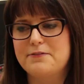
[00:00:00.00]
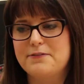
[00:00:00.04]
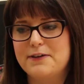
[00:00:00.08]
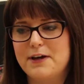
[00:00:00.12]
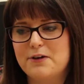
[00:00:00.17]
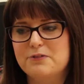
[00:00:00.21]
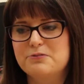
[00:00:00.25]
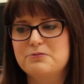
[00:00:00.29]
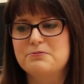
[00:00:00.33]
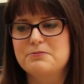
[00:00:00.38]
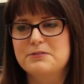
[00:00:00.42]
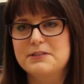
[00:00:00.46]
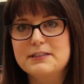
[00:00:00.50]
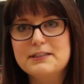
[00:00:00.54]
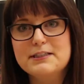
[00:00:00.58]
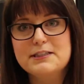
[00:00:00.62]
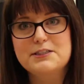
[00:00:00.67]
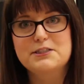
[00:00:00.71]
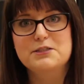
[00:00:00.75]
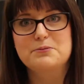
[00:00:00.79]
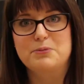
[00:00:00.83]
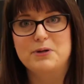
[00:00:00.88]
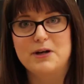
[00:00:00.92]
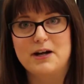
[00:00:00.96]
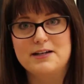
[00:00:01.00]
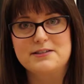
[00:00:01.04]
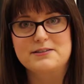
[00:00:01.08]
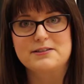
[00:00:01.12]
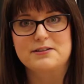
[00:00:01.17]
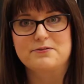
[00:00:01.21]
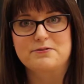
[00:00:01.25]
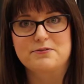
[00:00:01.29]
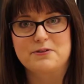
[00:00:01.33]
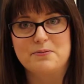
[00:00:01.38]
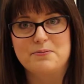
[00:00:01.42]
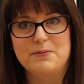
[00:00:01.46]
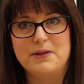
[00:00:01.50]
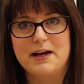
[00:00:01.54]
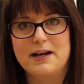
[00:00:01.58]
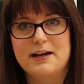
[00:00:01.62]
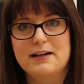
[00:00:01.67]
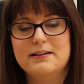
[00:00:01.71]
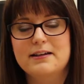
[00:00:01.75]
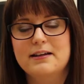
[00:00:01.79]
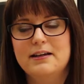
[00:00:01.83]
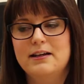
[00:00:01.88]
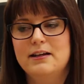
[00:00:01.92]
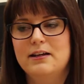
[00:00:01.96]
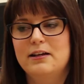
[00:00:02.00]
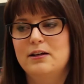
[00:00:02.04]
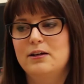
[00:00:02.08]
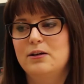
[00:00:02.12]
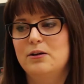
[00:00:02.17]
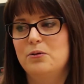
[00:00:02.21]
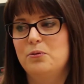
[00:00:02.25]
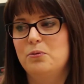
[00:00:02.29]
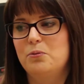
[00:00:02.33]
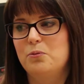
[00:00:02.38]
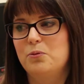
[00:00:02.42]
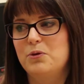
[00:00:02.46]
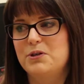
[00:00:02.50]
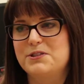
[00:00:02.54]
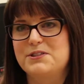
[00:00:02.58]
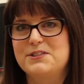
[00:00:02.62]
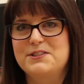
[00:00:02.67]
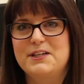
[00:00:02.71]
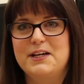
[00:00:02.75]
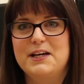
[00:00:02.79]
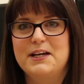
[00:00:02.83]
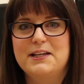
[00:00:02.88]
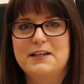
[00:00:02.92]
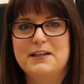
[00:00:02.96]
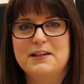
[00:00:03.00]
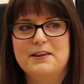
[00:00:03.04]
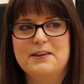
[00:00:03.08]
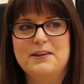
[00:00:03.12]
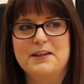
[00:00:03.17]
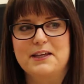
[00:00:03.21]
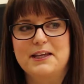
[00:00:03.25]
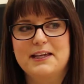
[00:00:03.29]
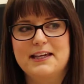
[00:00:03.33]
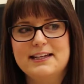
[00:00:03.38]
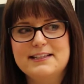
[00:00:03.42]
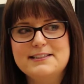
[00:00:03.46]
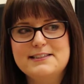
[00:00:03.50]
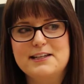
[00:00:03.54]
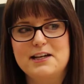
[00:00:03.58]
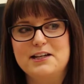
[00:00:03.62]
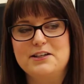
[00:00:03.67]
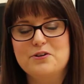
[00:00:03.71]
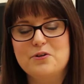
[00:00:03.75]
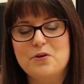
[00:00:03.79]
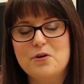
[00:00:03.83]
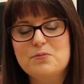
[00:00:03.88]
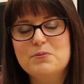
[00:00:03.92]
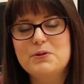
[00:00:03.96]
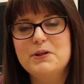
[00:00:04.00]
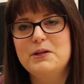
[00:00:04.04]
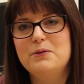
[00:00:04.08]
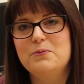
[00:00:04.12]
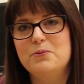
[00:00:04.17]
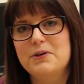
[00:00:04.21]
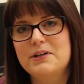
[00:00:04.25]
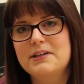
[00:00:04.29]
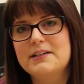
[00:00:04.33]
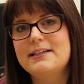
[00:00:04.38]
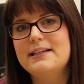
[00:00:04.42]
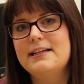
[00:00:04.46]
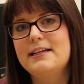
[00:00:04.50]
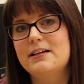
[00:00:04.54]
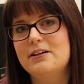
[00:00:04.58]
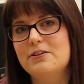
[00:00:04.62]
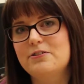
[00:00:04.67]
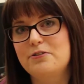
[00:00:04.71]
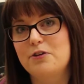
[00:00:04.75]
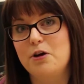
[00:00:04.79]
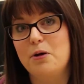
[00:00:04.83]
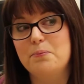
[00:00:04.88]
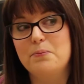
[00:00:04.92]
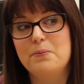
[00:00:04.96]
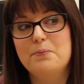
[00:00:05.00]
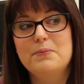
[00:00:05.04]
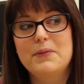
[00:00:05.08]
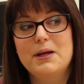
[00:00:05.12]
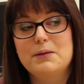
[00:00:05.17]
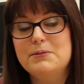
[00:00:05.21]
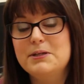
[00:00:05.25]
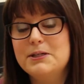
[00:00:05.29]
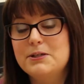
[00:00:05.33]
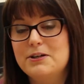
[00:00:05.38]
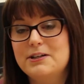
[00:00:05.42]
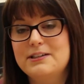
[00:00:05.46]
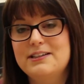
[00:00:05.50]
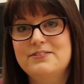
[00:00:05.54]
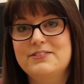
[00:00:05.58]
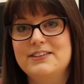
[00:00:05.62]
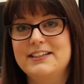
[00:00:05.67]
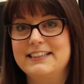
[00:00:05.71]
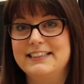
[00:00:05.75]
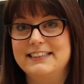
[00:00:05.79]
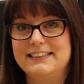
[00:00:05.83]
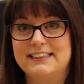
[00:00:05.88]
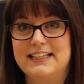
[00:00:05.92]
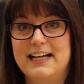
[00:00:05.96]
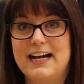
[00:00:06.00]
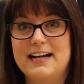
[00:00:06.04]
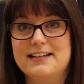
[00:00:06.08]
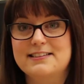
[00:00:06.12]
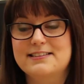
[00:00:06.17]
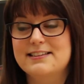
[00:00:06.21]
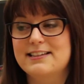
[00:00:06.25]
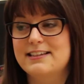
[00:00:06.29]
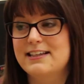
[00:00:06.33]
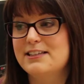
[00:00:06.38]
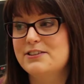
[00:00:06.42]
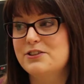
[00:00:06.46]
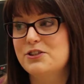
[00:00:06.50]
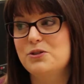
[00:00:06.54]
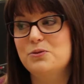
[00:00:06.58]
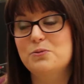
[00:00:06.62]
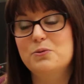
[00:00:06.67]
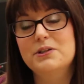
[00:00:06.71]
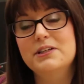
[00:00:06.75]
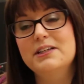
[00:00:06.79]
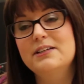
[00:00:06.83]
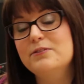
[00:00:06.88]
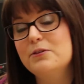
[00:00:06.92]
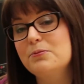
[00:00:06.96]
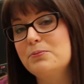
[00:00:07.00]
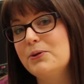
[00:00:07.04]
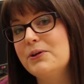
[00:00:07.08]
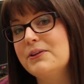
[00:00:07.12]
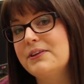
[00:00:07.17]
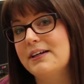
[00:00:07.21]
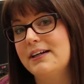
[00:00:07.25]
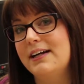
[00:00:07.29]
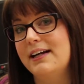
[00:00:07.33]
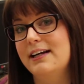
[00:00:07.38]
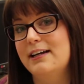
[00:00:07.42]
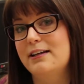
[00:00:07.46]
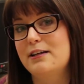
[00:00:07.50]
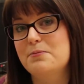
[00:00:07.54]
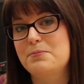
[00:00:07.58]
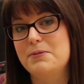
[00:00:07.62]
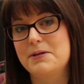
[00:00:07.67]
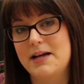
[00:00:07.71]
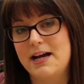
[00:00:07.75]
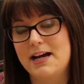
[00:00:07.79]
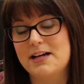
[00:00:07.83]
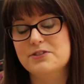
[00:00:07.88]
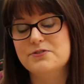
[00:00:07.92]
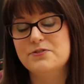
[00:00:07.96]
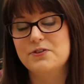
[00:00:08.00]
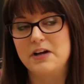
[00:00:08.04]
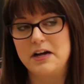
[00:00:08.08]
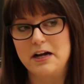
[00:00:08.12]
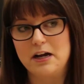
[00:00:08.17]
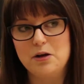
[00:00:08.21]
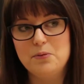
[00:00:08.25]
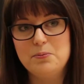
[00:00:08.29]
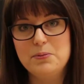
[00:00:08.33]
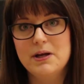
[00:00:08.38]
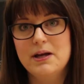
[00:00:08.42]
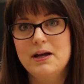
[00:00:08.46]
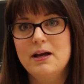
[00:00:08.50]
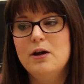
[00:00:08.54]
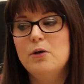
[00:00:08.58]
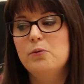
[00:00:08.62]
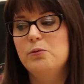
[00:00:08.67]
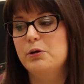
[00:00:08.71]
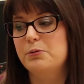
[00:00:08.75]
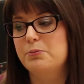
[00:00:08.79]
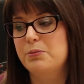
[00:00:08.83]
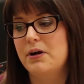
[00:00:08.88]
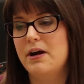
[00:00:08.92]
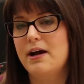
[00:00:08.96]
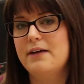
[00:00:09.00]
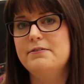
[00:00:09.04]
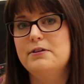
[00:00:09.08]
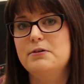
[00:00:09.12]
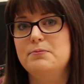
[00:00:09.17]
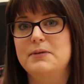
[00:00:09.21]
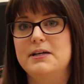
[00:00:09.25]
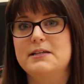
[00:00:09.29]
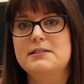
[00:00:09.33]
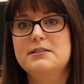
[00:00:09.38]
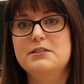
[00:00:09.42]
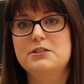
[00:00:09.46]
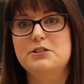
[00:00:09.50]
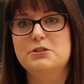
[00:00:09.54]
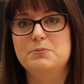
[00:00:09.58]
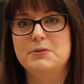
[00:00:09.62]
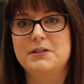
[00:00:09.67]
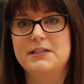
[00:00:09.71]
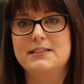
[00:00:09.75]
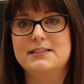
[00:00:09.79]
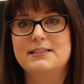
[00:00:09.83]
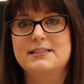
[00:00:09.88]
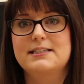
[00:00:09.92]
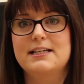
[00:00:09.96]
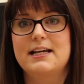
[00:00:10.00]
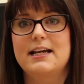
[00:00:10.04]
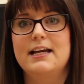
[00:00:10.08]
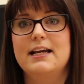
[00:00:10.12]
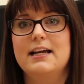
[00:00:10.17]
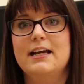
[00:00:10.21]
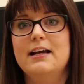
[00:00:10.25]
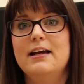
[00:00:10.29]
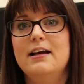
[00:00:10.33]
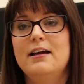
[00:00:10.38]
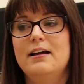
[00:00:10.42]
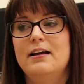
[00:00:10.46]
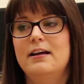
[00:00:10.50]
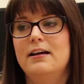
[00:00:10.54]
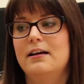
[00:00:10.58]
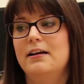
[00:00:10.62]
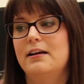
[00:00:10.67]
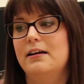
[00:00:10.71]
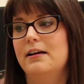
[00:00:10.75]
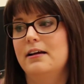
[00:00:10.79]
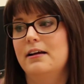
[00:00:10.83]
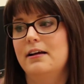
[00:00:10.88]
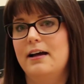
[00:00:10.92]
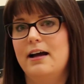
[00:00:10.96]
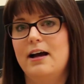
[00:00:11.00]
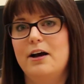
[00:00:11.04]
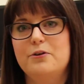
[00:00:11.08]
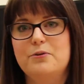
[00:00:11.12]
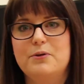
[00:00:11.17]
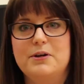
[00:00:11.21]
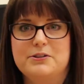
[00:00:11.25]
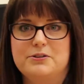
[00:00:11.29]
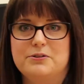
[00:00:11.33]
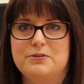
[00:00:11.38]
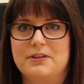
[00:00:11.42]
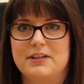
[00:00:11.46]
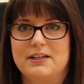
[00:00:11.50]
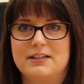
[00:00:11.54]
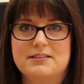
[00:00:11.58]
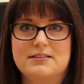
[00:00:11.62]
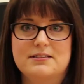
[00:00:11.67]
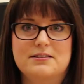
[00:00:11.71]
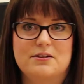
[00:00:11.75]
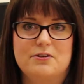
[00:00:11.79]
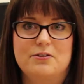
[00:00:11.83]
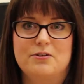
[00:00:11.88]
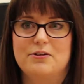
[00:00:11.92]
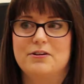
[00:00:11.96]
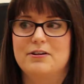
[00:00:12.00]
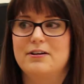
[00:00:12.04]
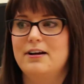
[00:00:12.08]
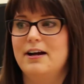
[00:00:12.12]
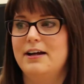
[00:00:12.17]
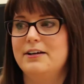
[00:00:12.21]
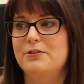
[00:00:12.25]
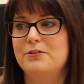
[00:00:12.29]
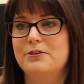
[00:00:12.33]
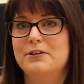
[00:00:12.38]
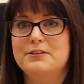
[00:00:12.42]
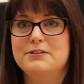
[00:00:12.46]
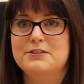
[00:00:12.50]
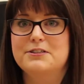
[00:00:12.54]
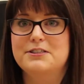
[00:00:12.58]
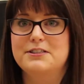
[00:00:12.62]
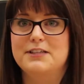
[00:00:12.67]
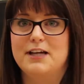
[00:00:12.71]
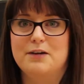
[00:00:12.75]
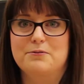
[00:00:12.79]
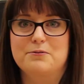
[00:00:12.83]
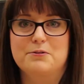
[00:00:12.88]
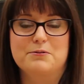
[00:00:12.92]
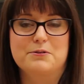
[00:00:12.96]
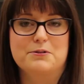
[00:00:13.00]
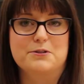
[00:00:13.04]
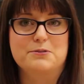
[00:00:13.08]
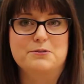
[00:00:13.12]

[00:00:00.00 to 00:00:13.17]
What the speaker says: found really surprising from that was that the kids I normally wouldn't hear from, maybe not even in class, the kids who wouldn't even put their hand up and ask for help, would private message me and say, how do I do this? Or I don't understand what we were